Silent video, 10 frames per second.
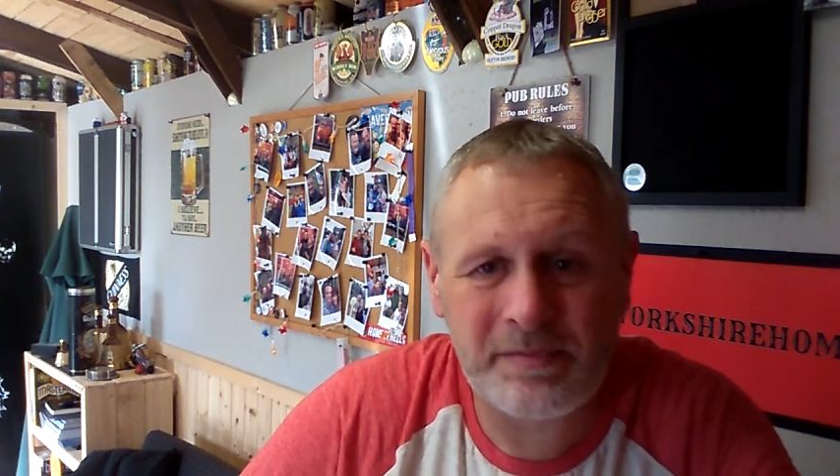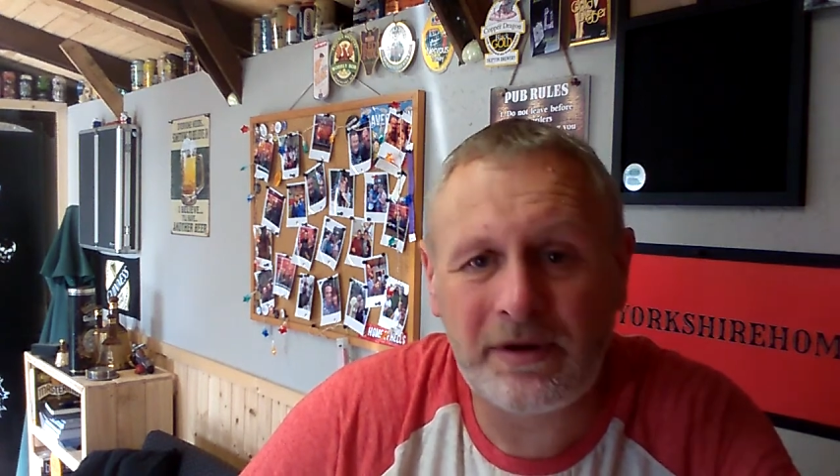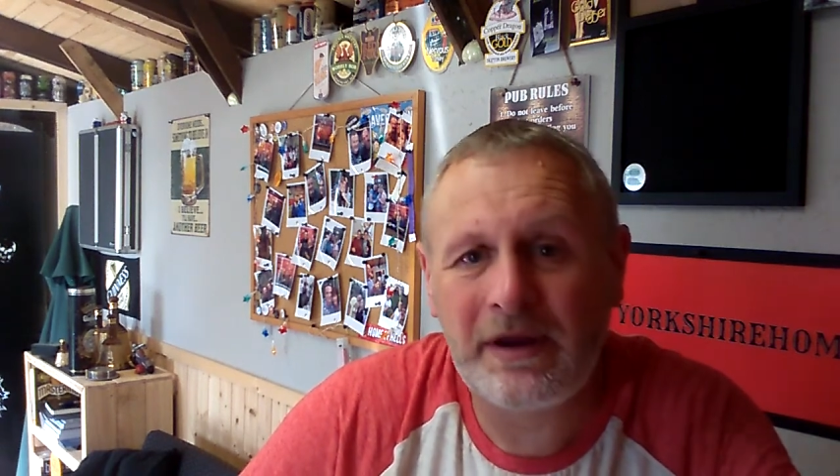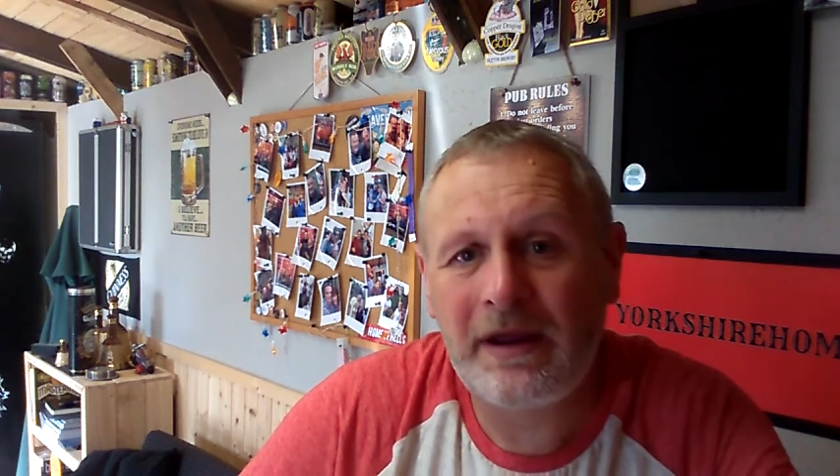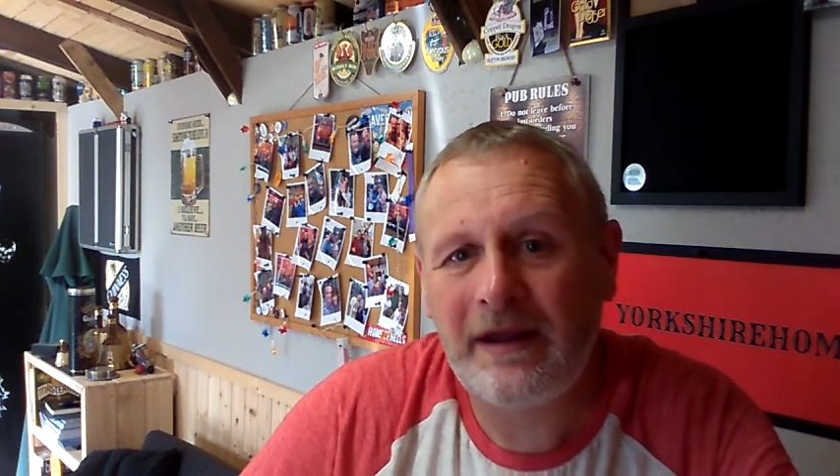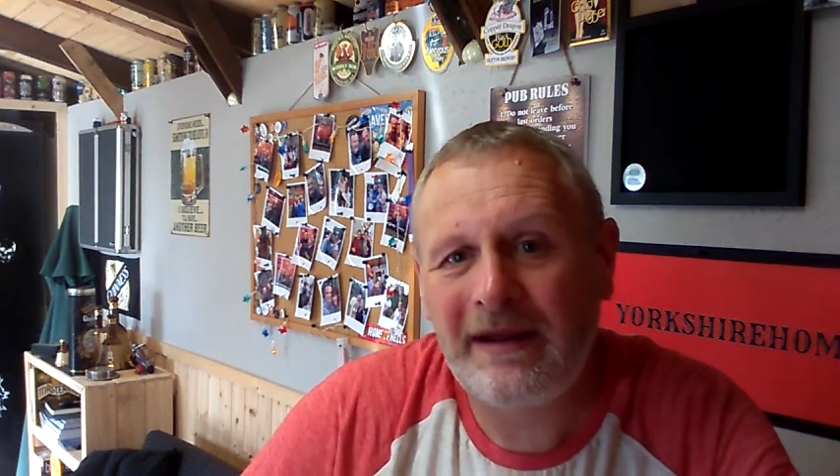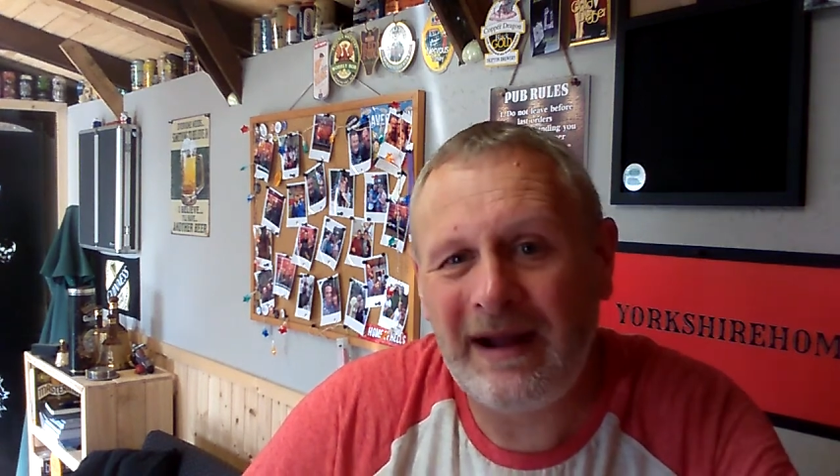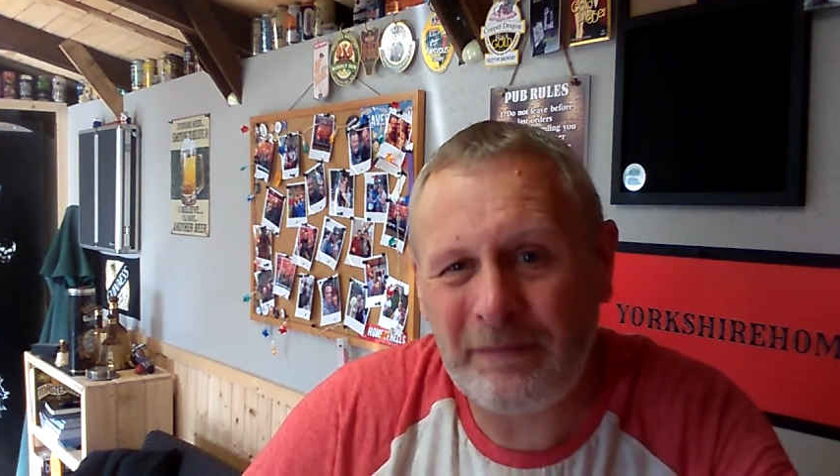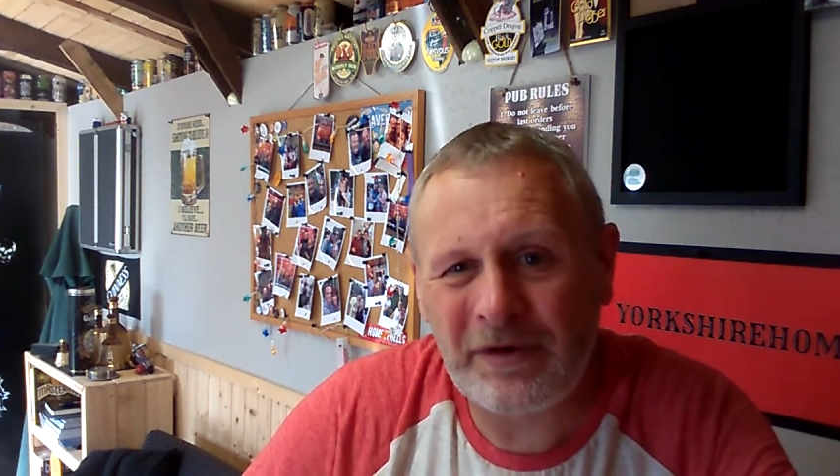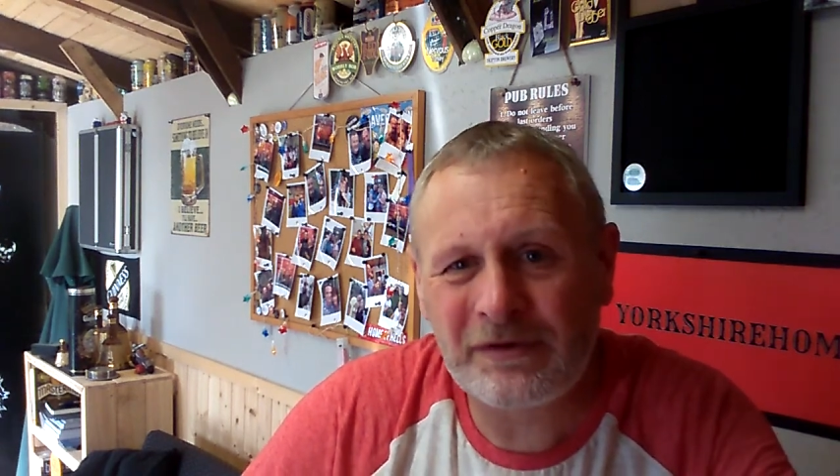but
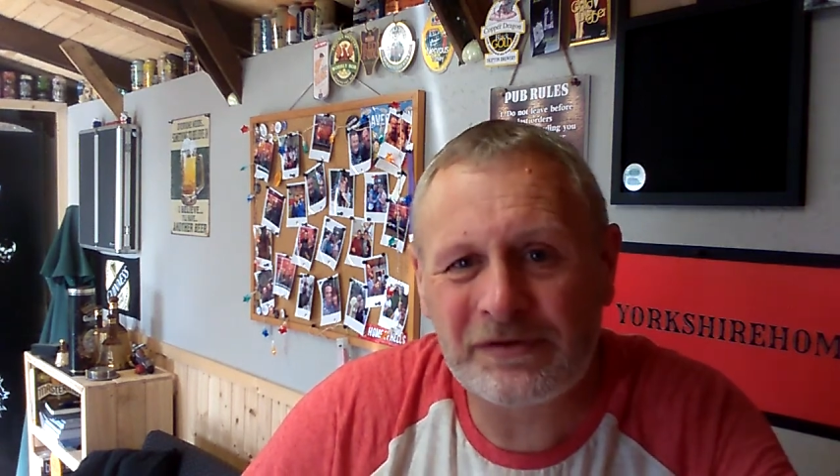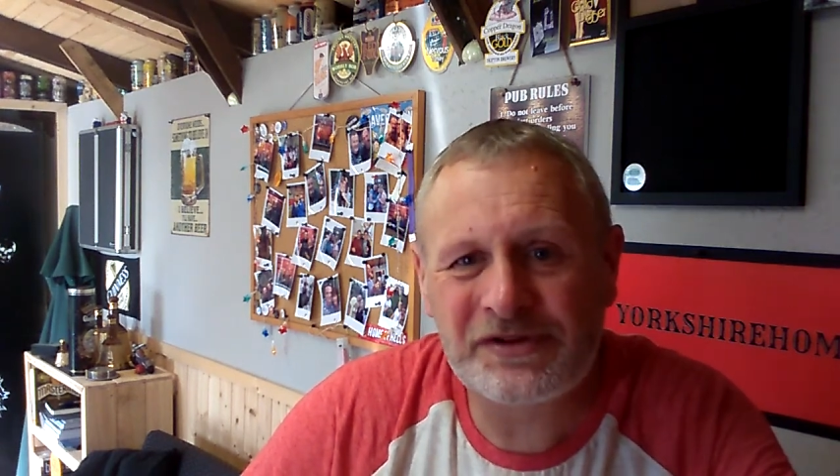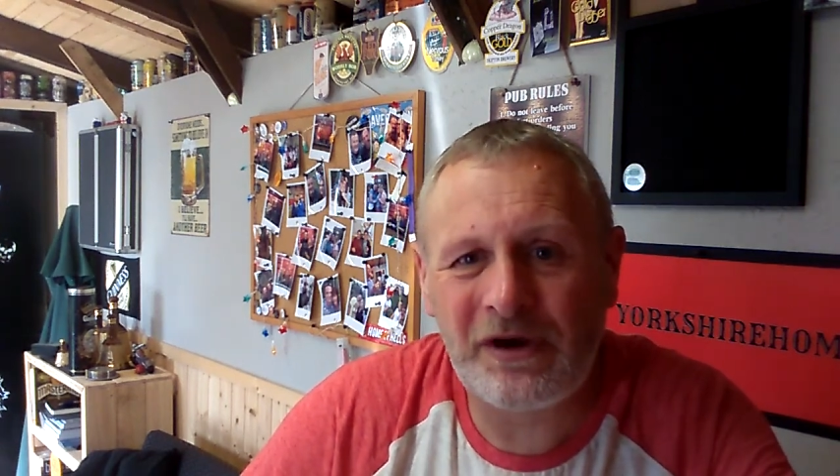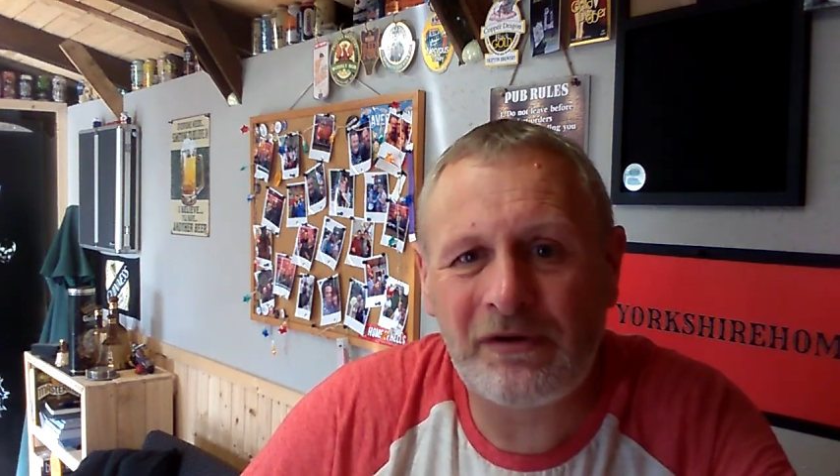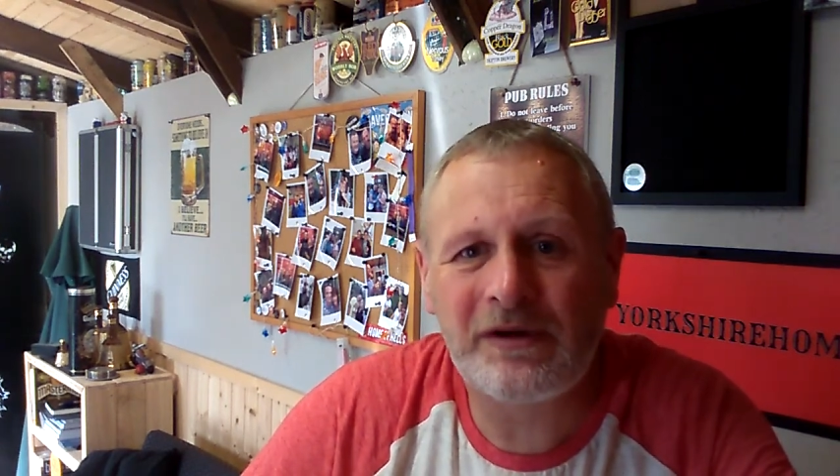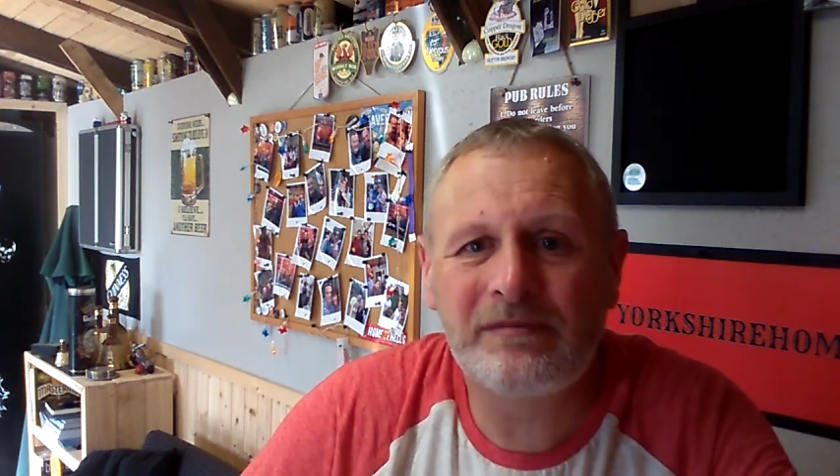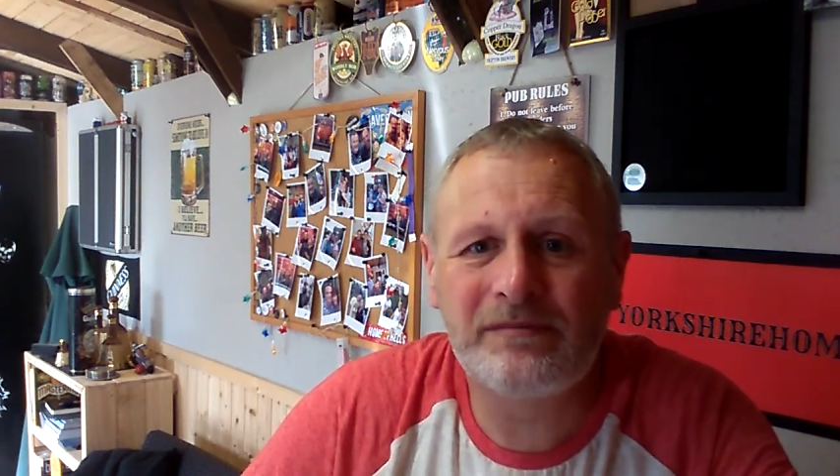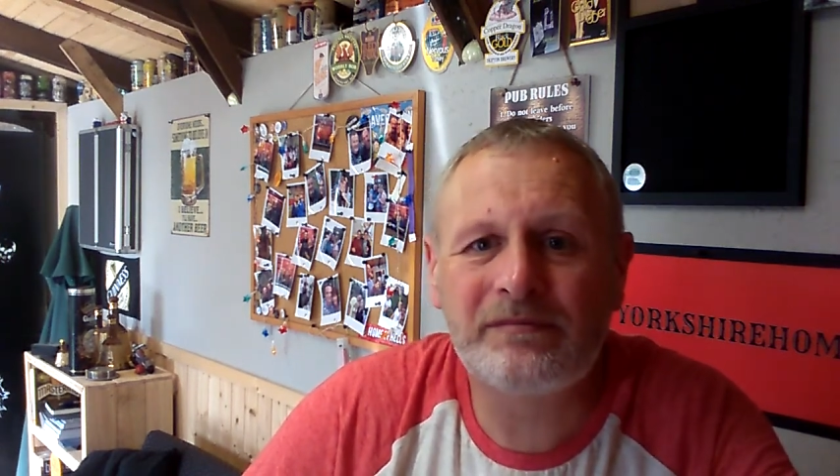I'm only going to show you